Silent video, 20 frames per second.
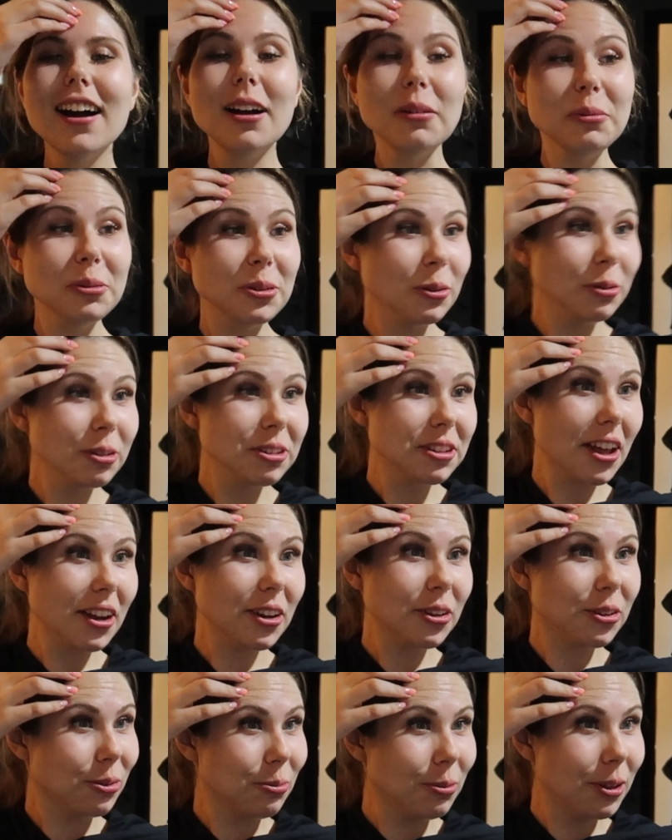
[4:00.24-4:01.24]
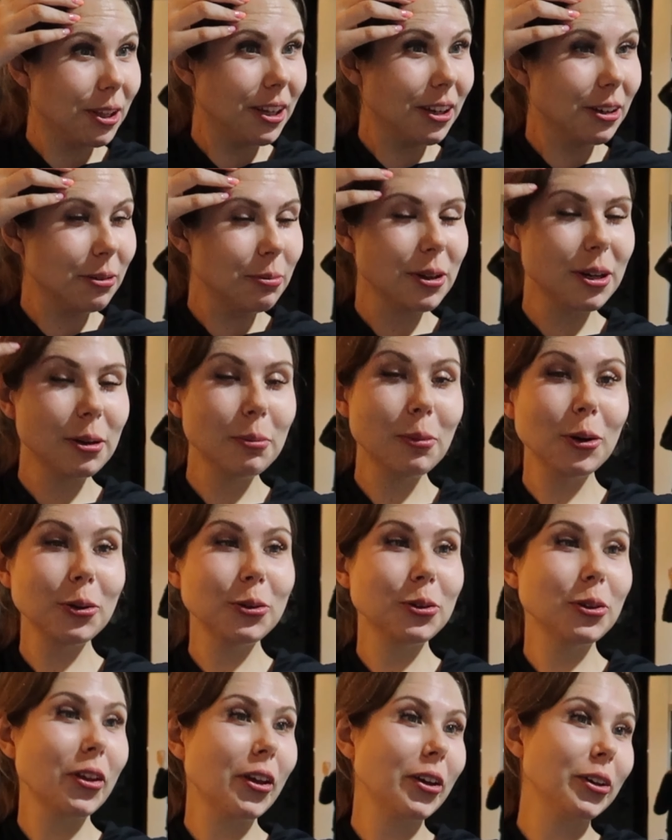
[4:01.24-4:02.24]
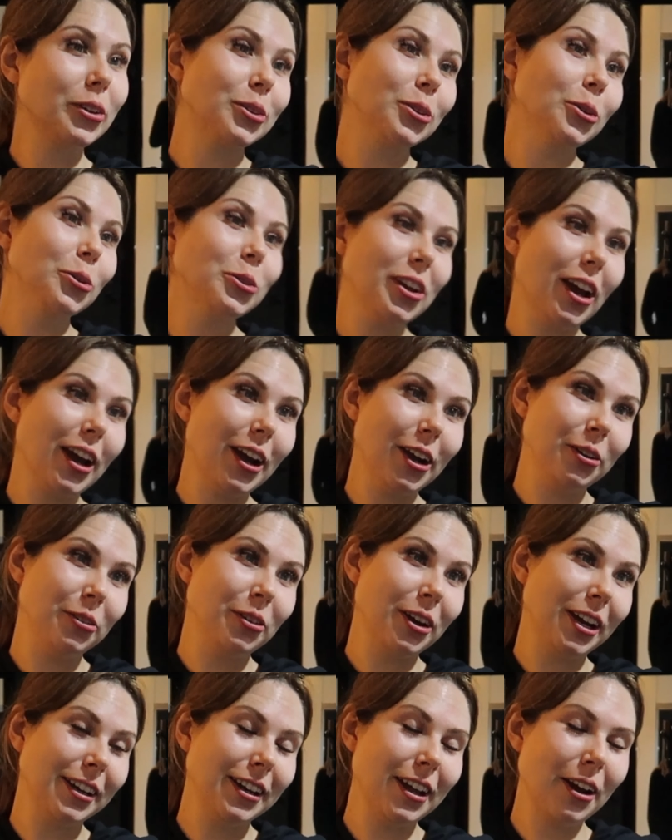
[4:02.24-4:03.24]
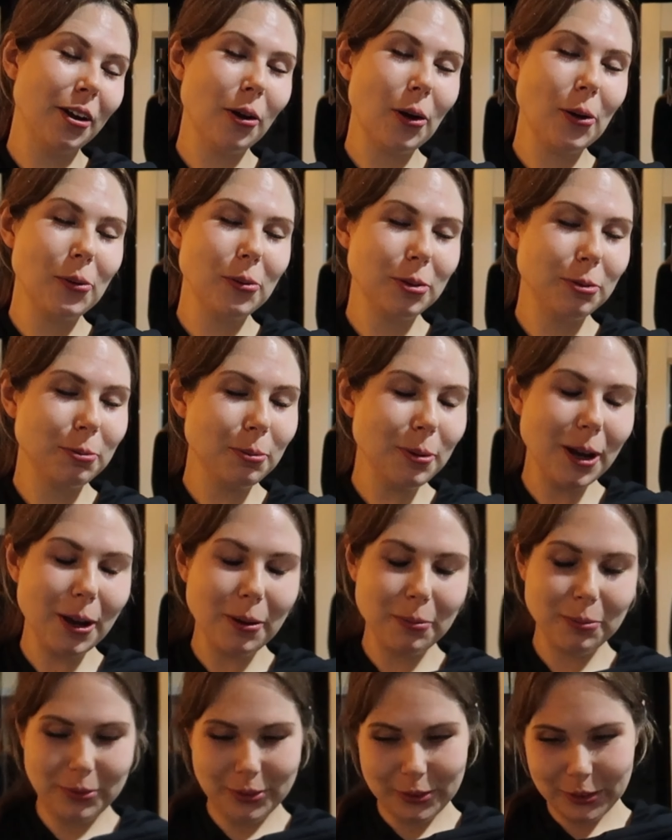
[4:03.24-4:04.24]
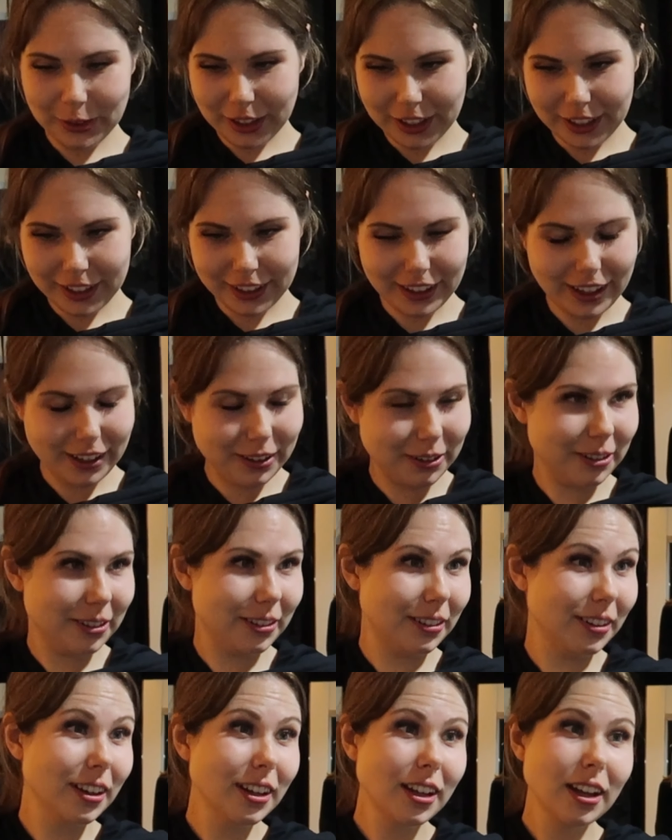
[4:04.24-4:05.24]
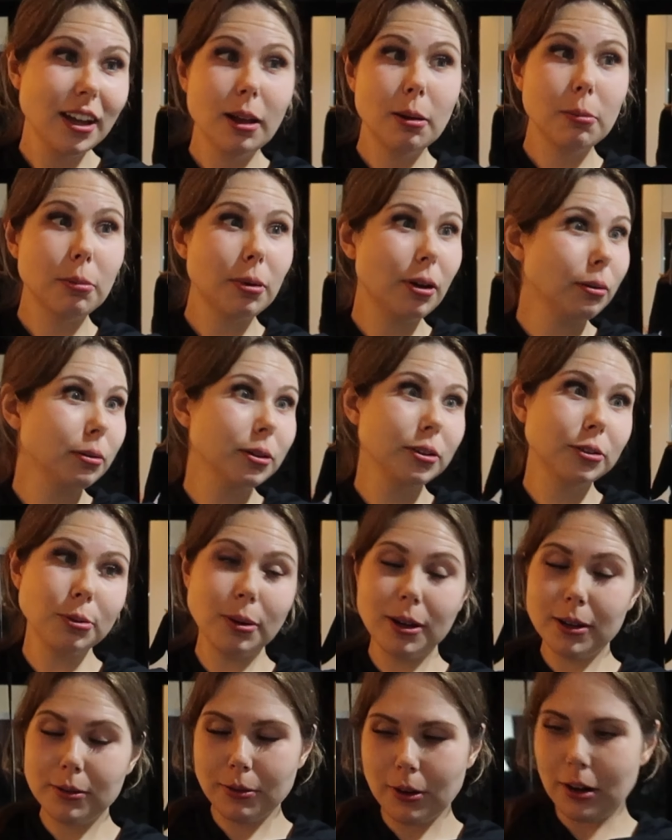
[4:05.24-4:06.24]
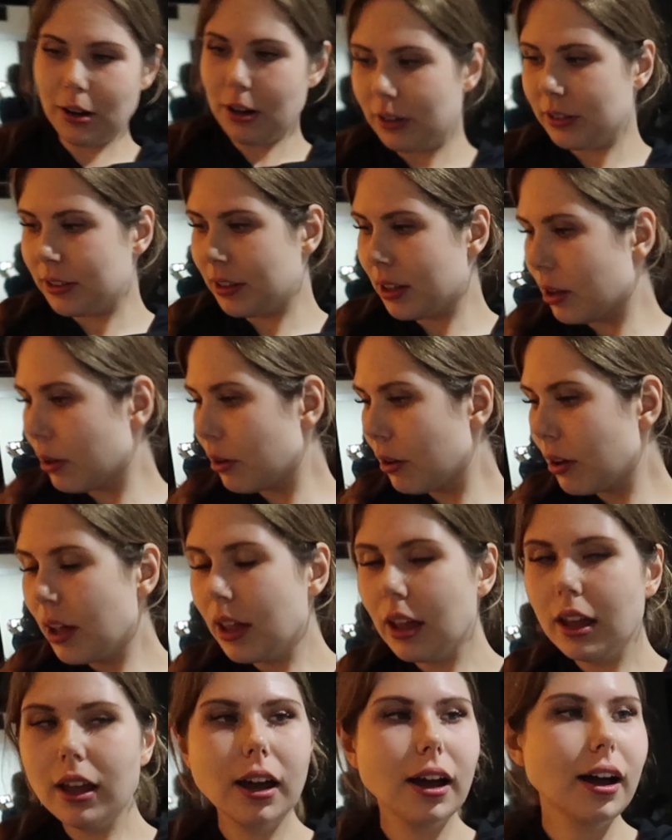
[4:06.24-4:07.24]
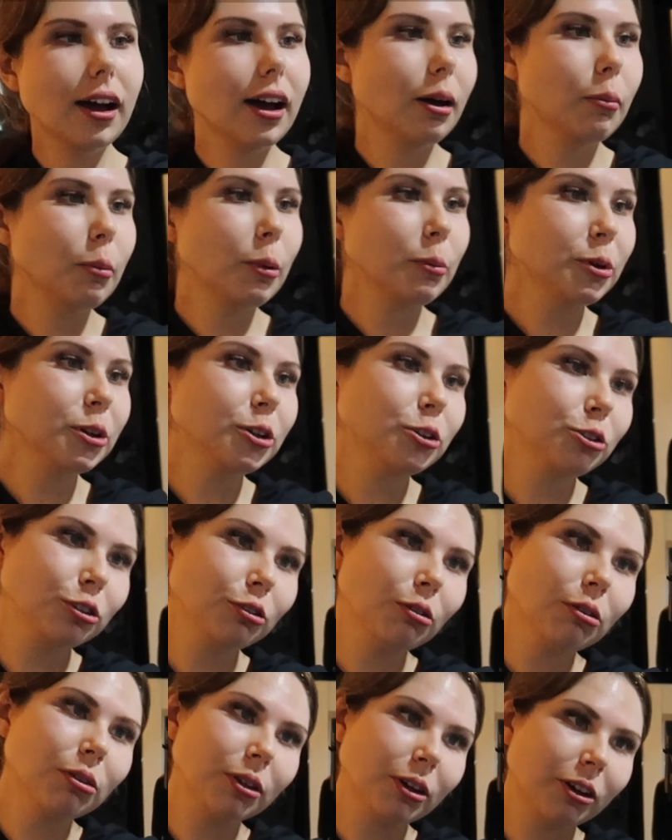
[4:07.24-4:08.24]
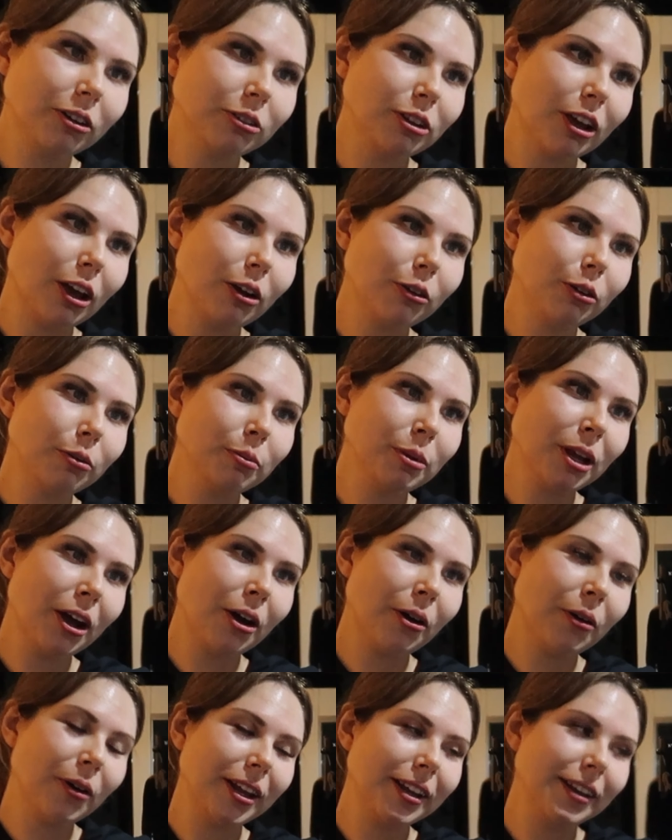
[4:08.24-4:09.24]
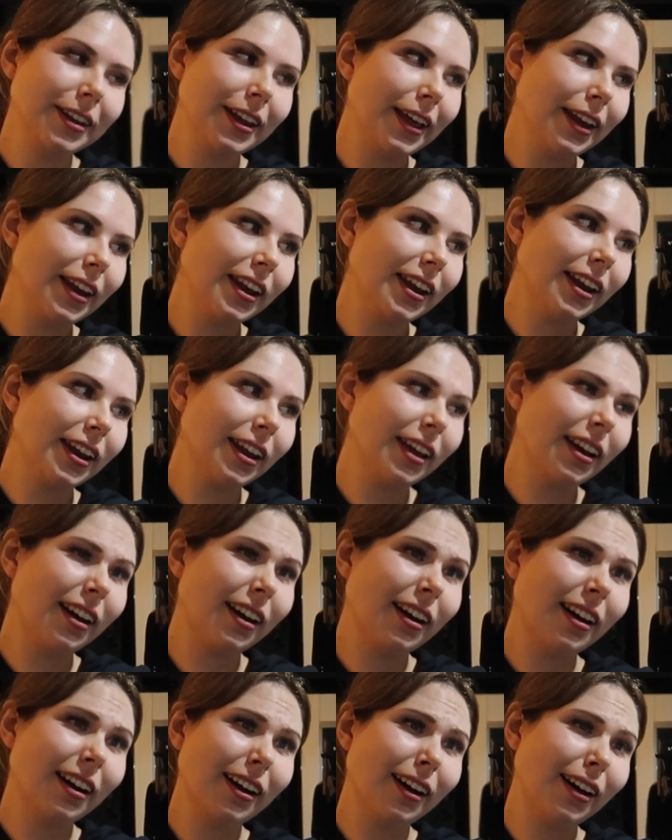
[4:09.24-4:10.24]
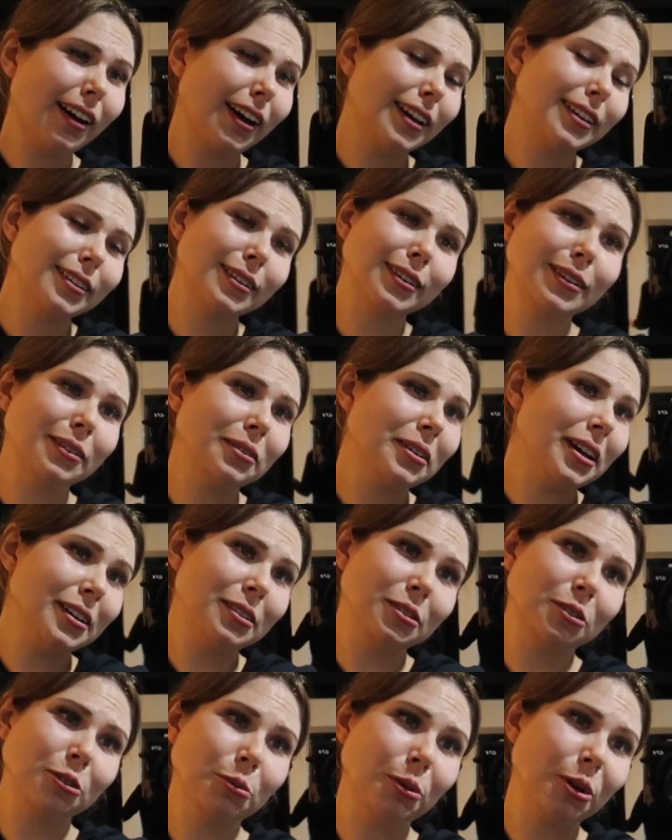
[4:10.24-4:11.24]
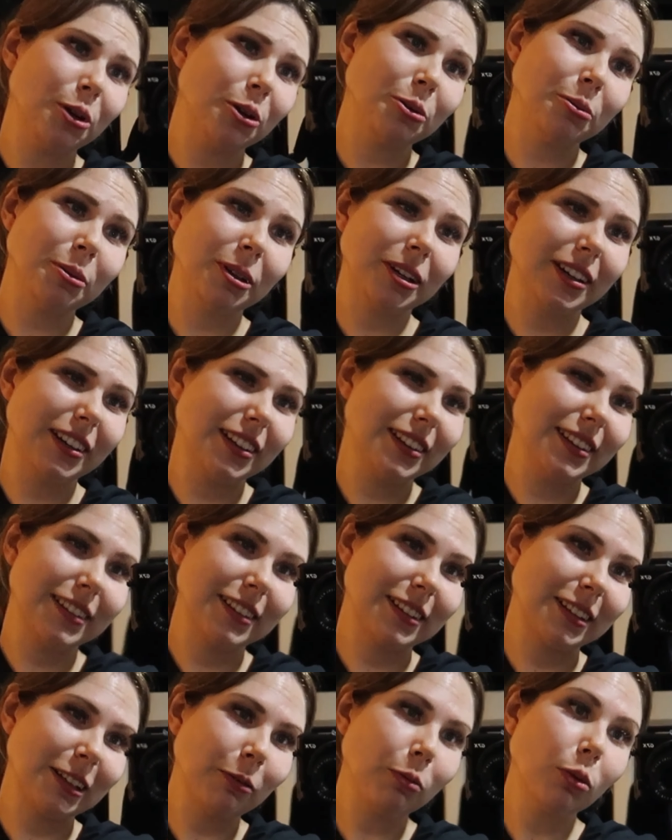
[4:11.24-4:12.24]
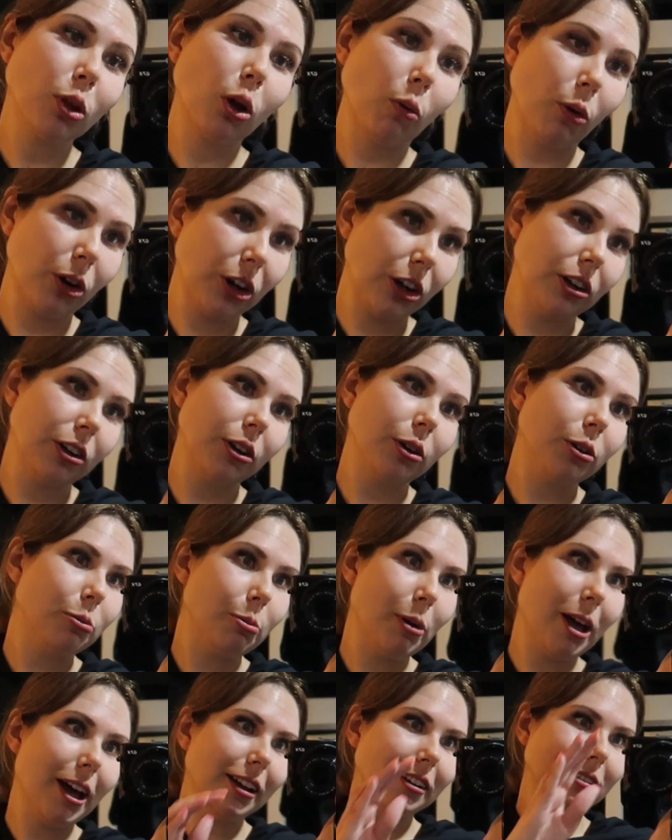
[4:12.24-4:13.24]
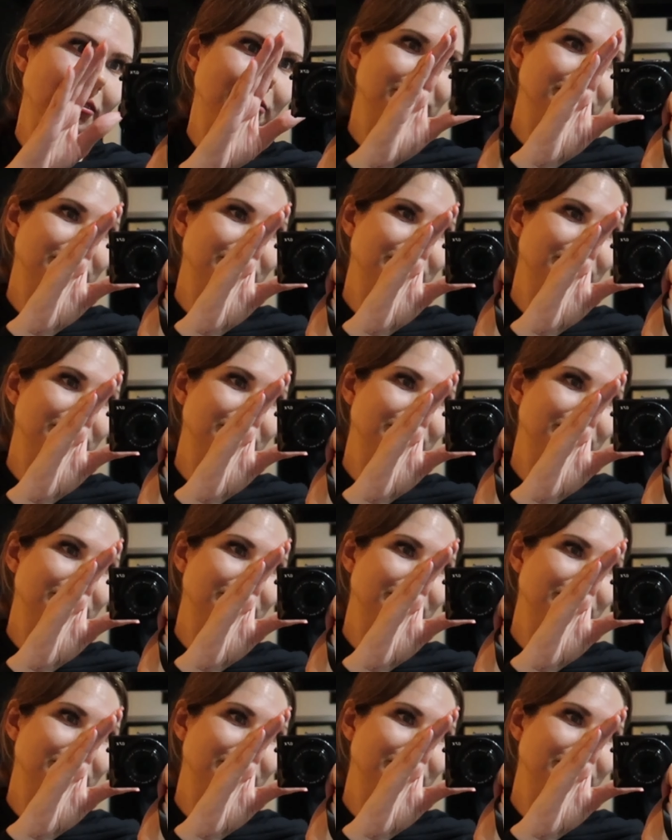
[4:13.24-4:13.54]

I'm so excited to be here, but I'm also like so tired right now. We've been up for like, I don't know, probably 24 hours now. I'm gonna show you the hotel room now, and then I'll see you guys tomorrow because we're gonna go to bed.